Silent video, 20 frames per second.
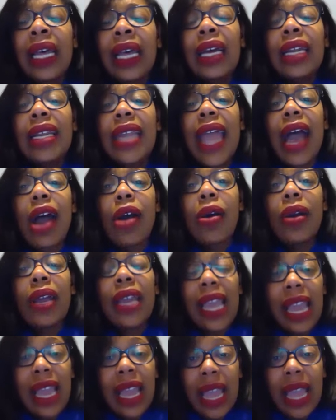Now,
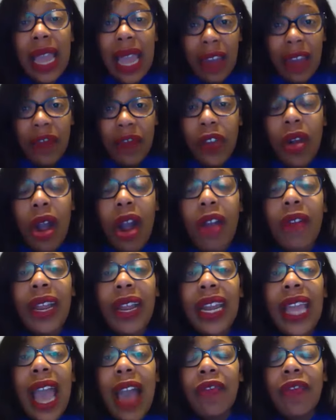if you already
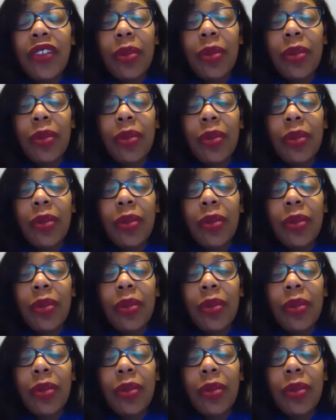have your